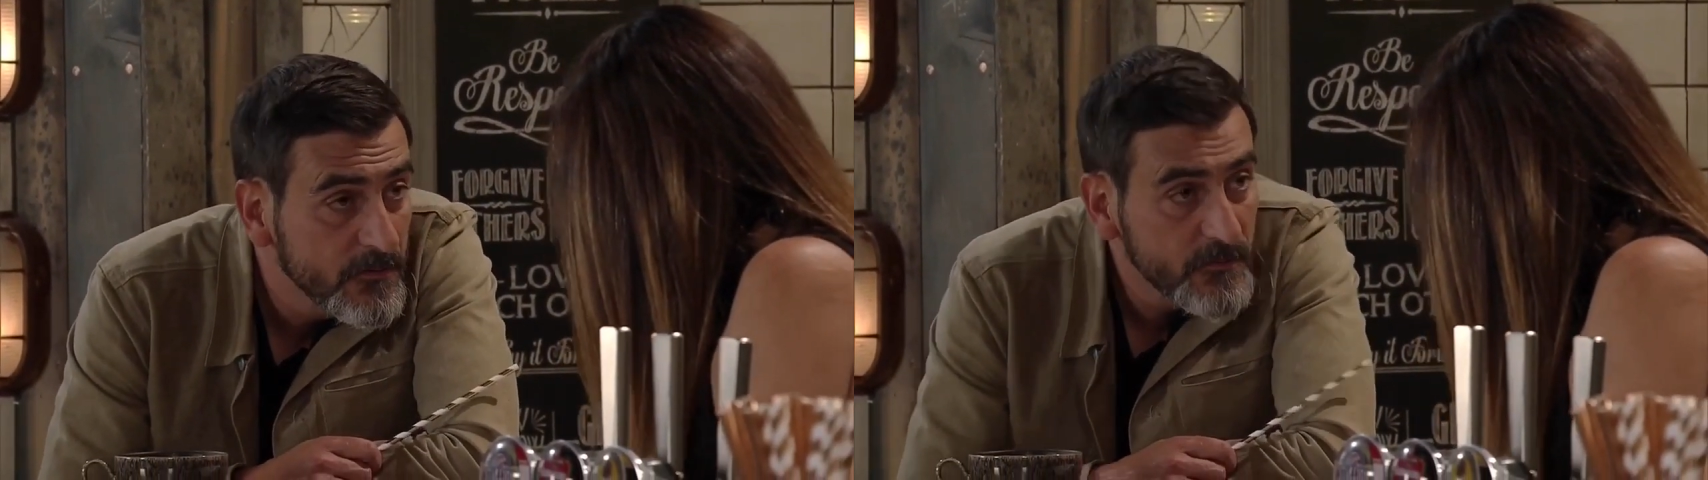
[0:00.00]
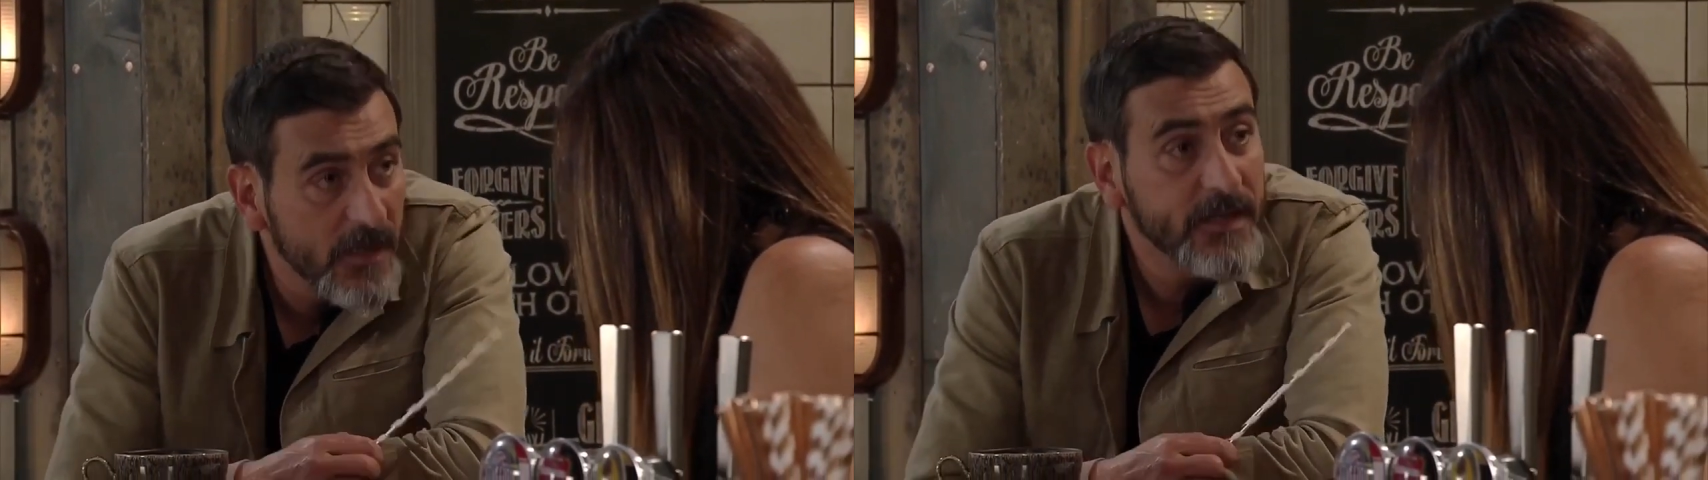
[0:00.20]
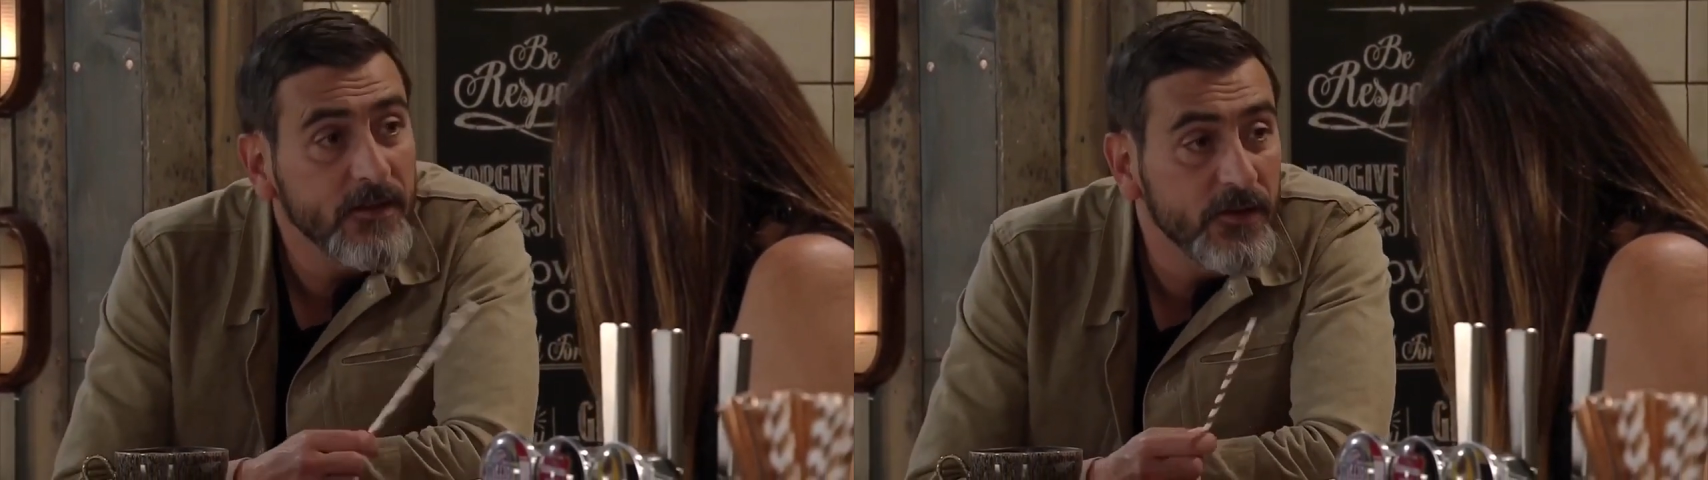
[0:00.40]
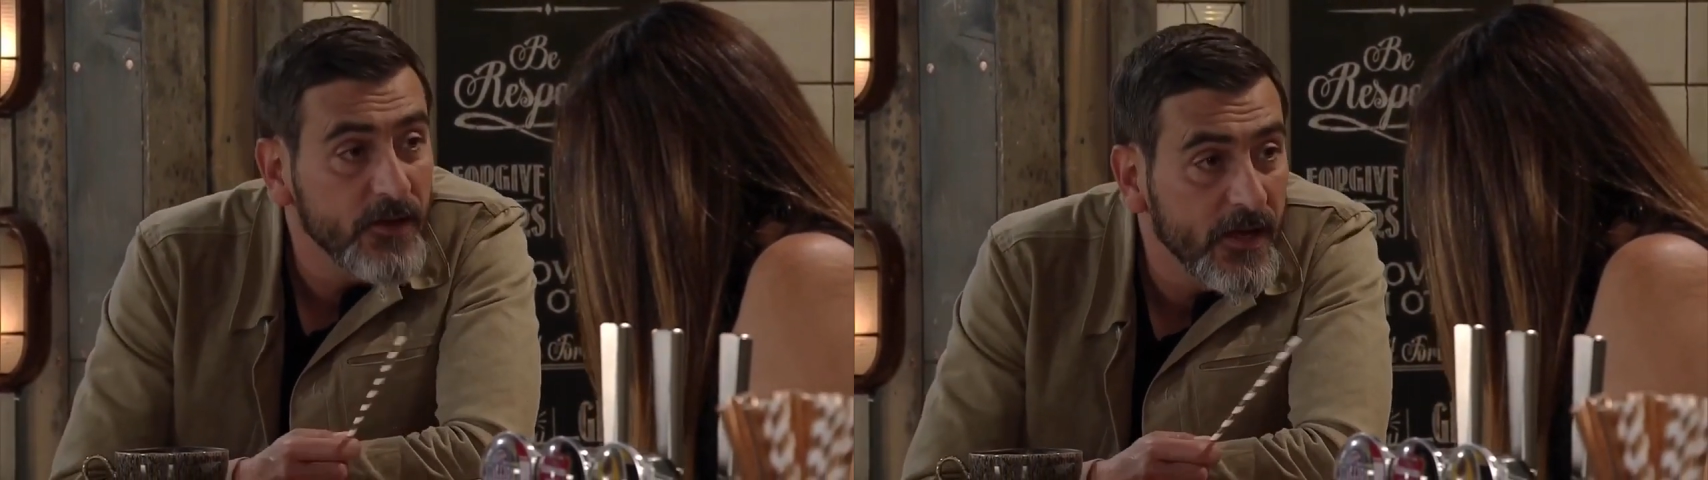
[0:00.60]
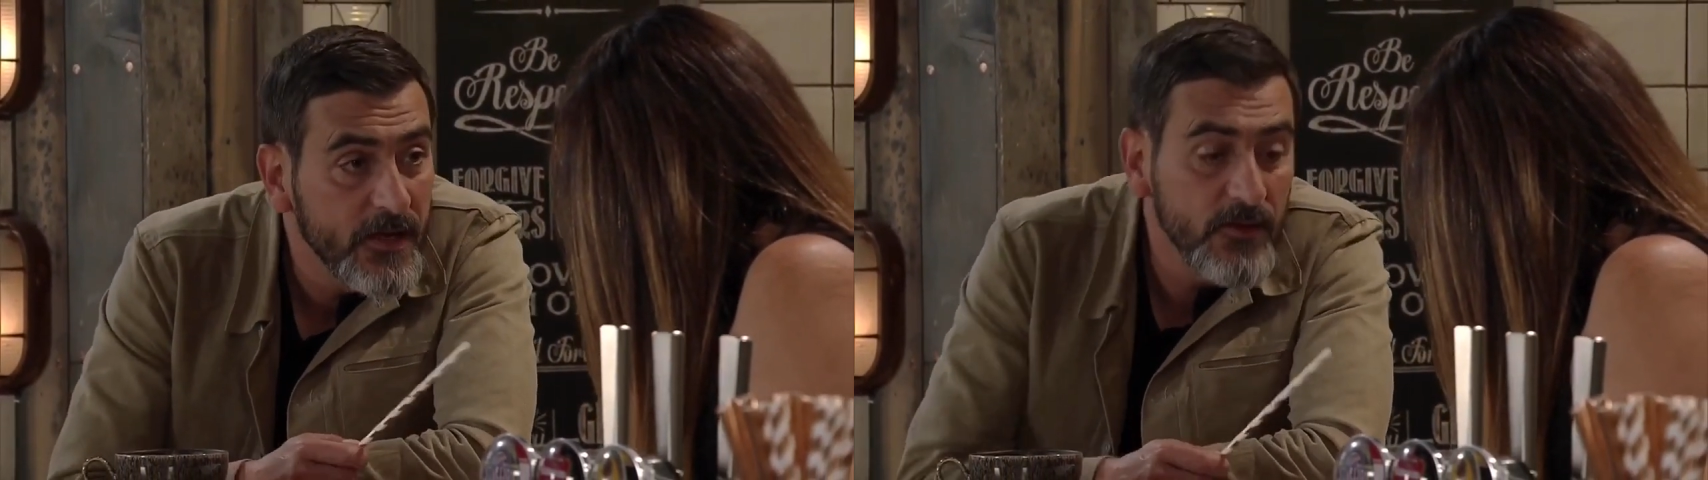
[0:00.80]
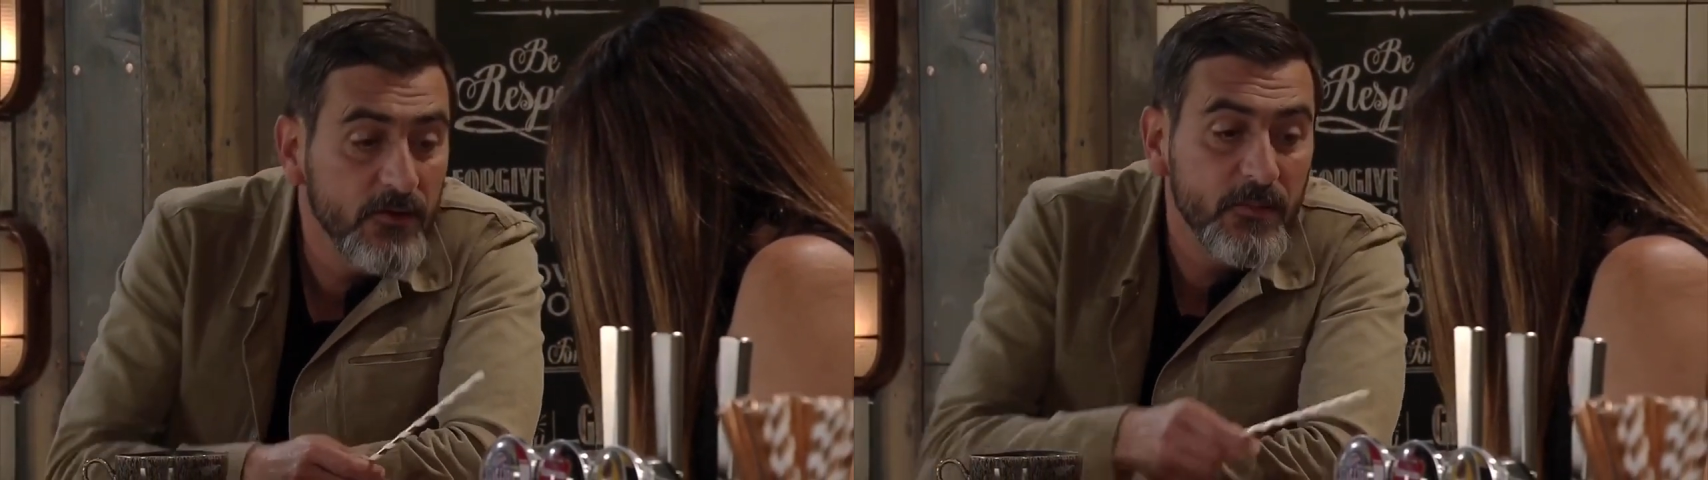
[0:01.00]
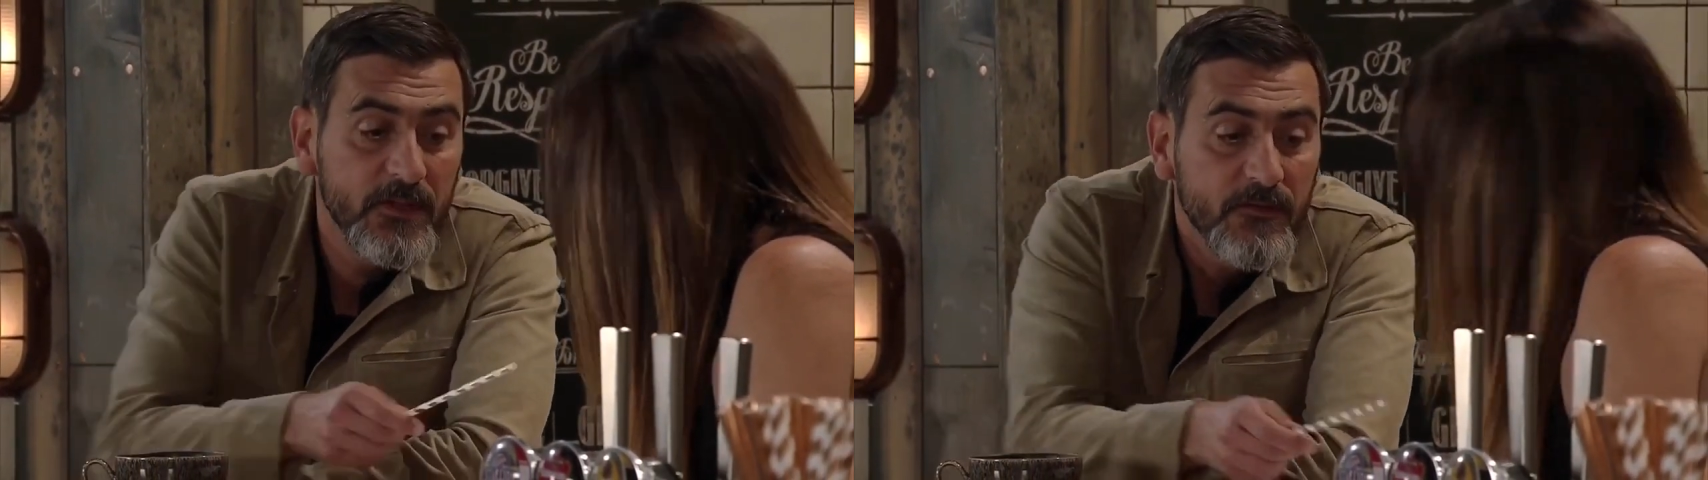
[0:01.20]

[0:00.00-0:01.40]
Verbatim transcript: Back in the day, you'd have been the